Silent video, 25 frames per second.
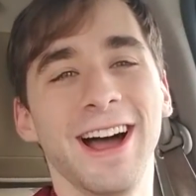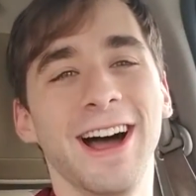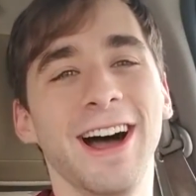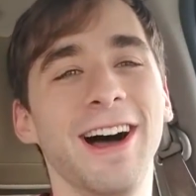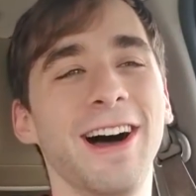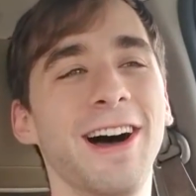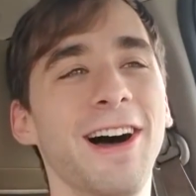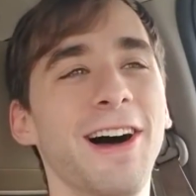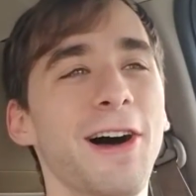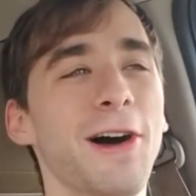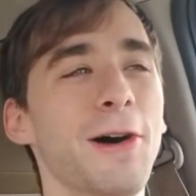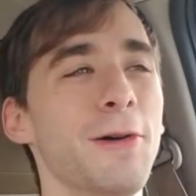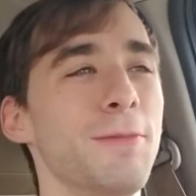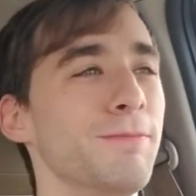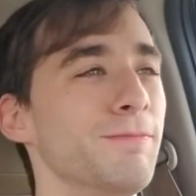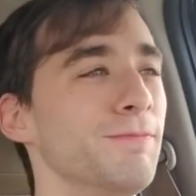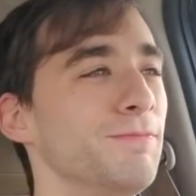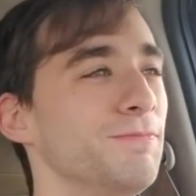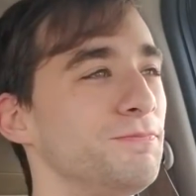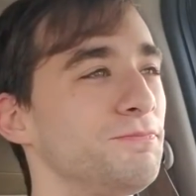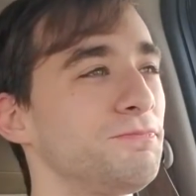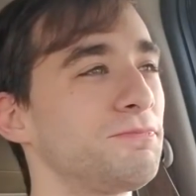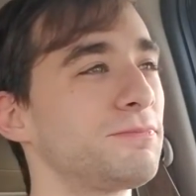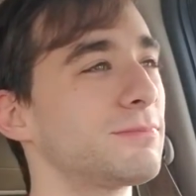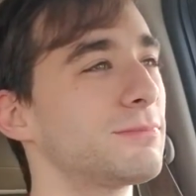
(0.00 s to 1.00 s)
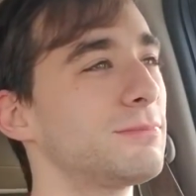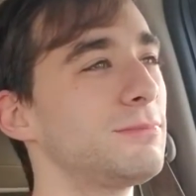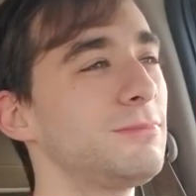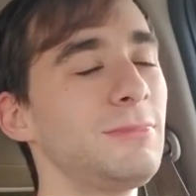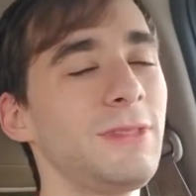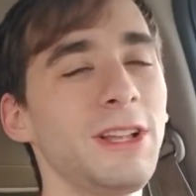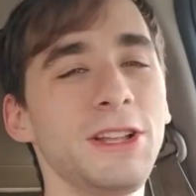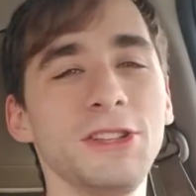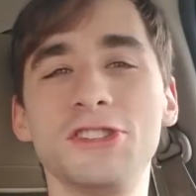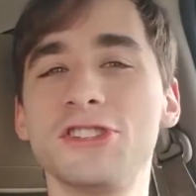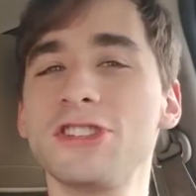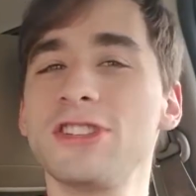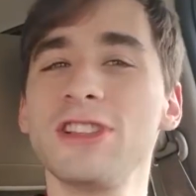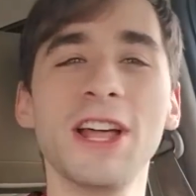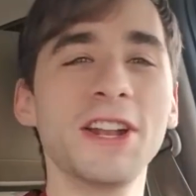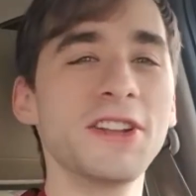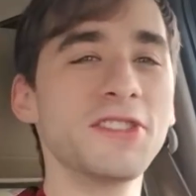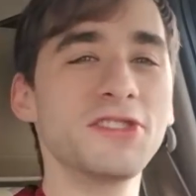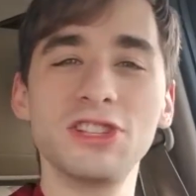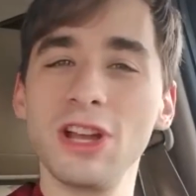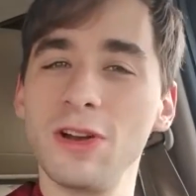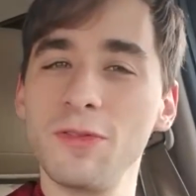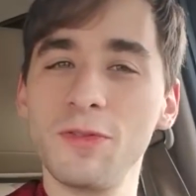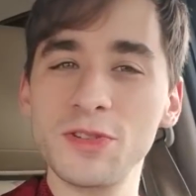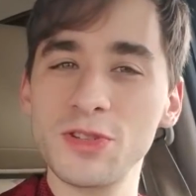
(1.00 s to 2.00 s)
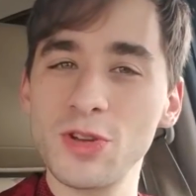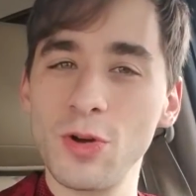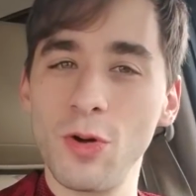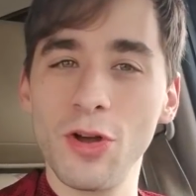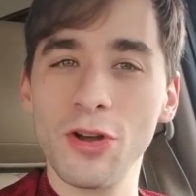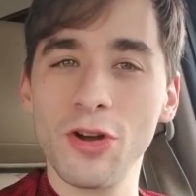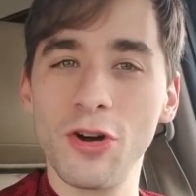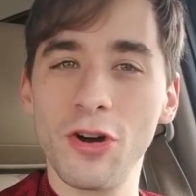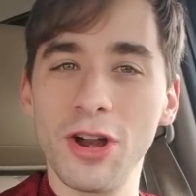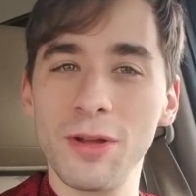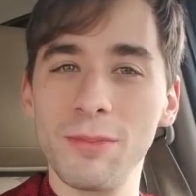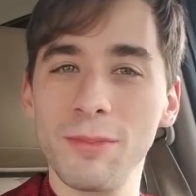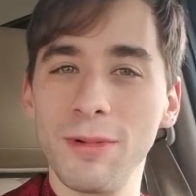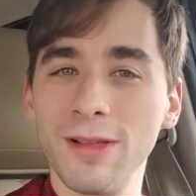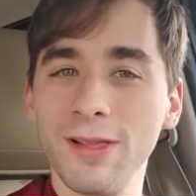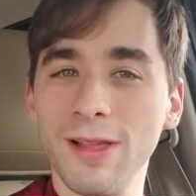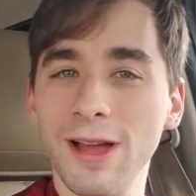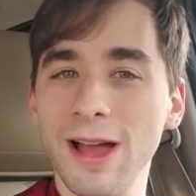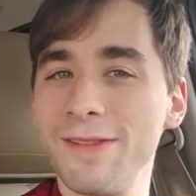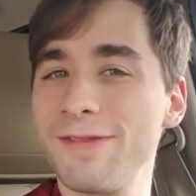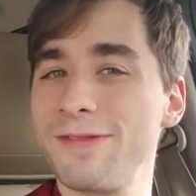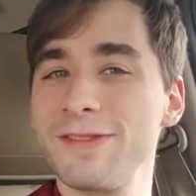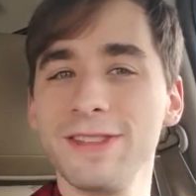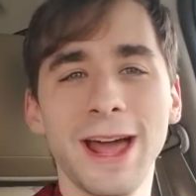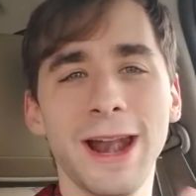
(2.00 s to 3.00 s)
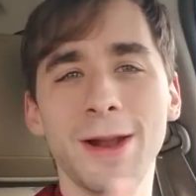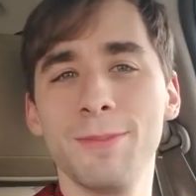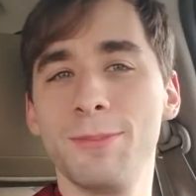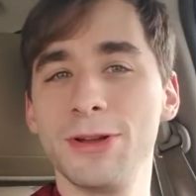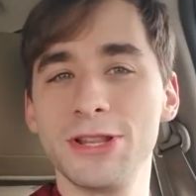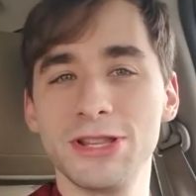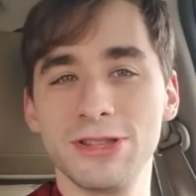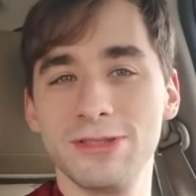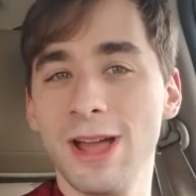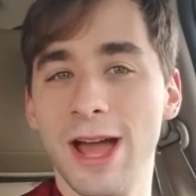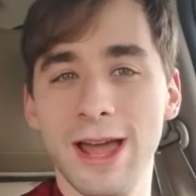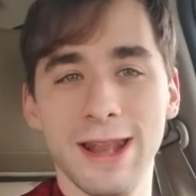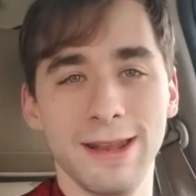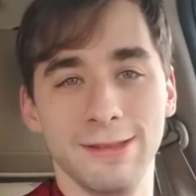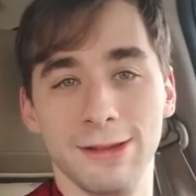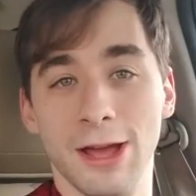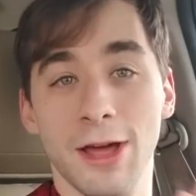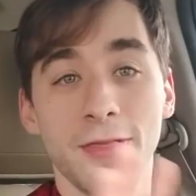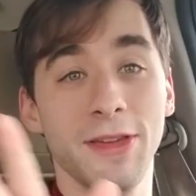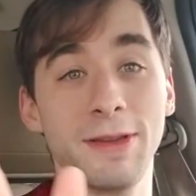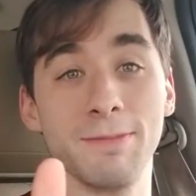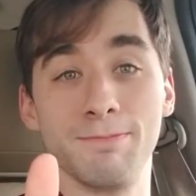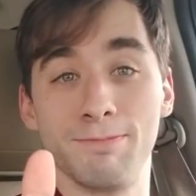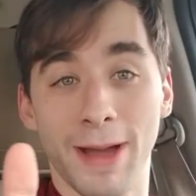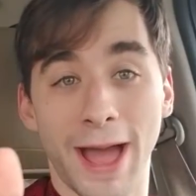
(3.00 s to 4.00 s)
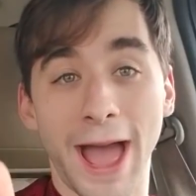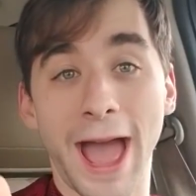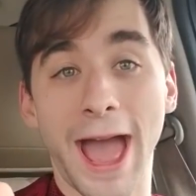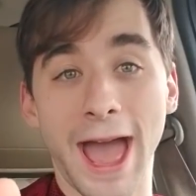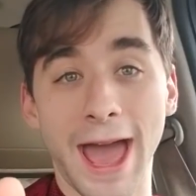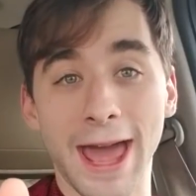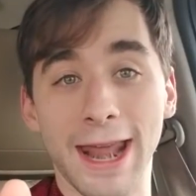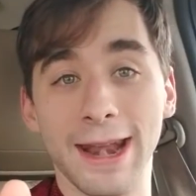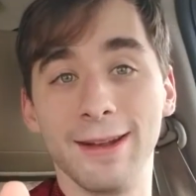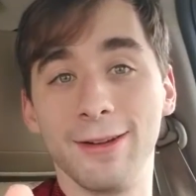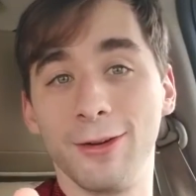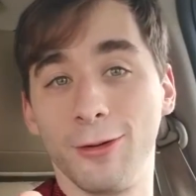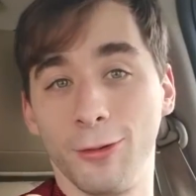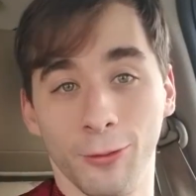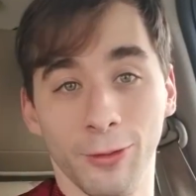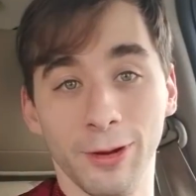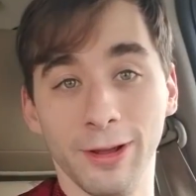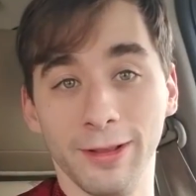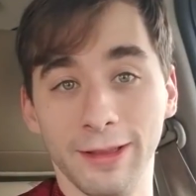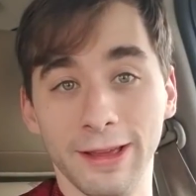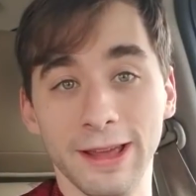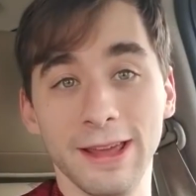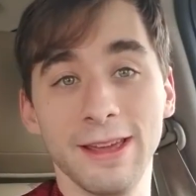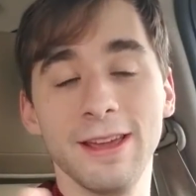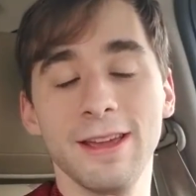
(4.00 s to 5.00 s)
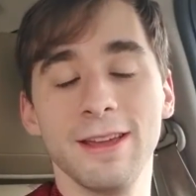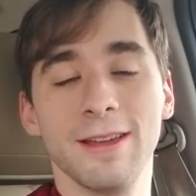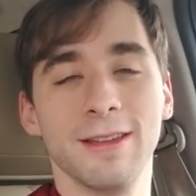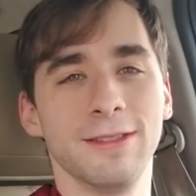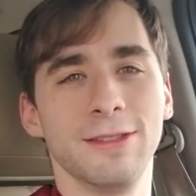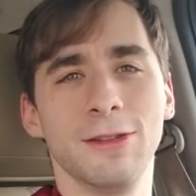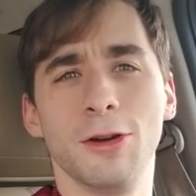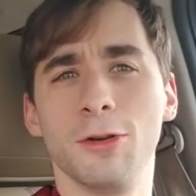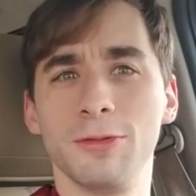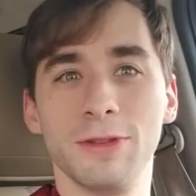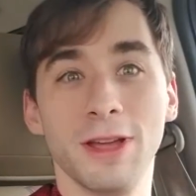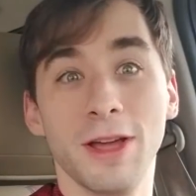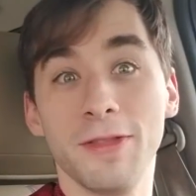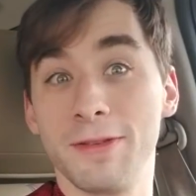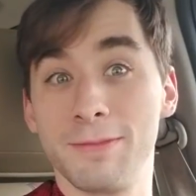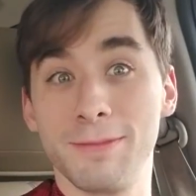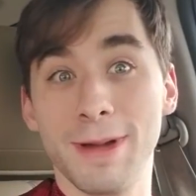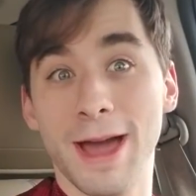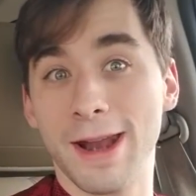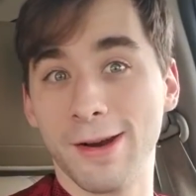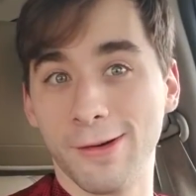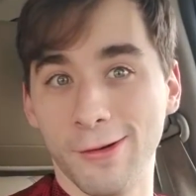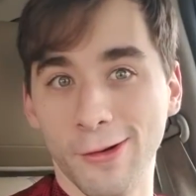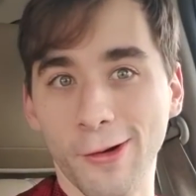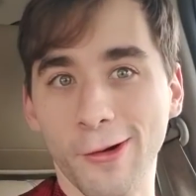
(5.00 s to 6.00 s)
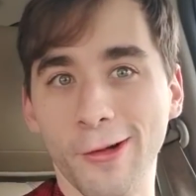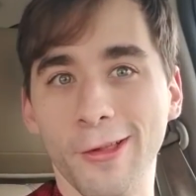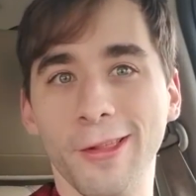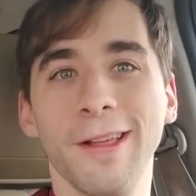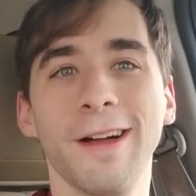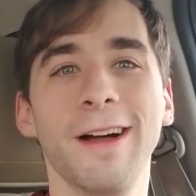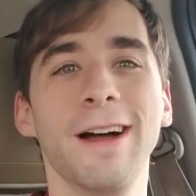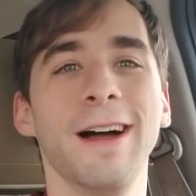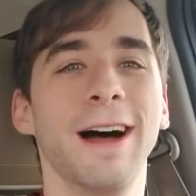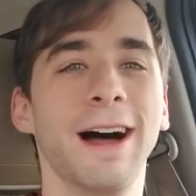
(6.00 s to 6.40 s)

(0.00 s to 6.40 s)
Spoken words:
Just a lot of stuff was going on in my life. Nothing bad, really. No, nothing bad at all.